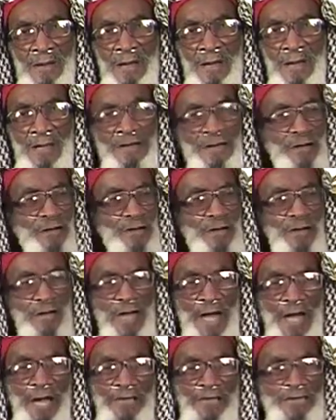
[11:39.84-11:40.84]
And they show you
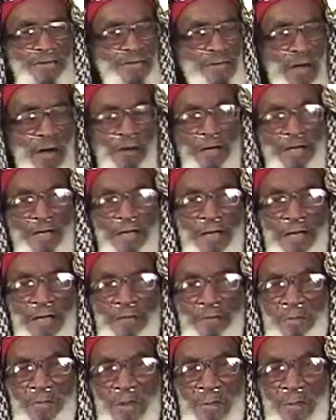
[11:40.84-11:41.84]
how dirty
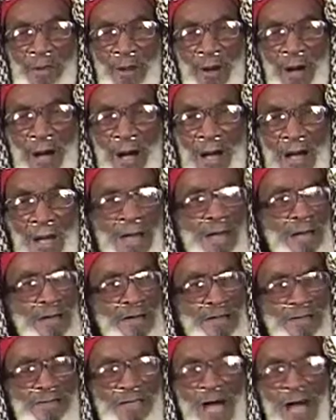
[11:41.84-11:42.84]
these people are.
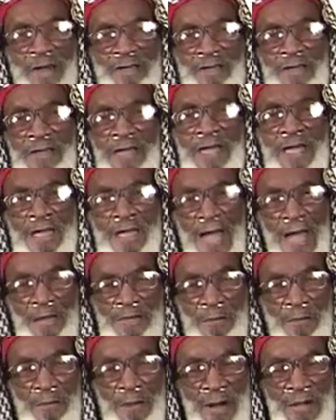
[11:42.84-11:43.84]
Gaddafi gave
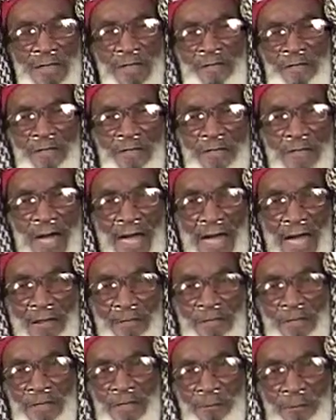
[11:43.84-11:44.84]
the money for
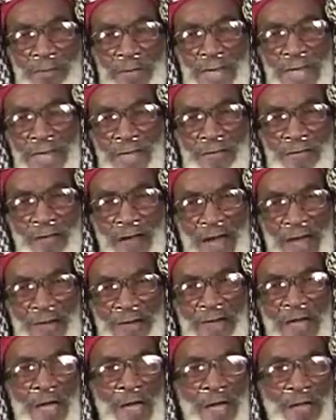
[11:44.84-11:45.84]
the plane crash,
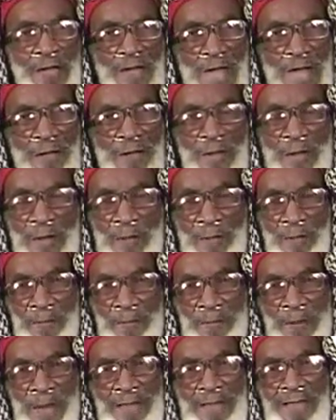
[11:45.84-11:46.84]
gave
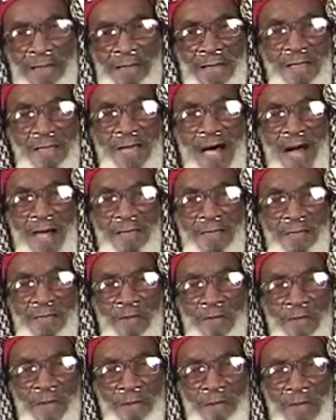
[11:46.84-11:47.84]
billions of dollars
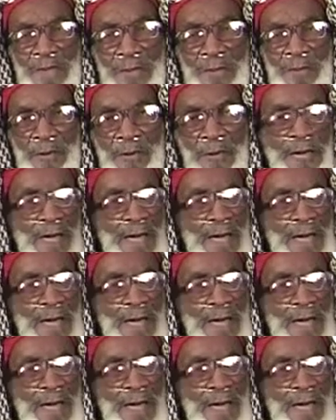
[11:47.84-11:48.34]
for the people,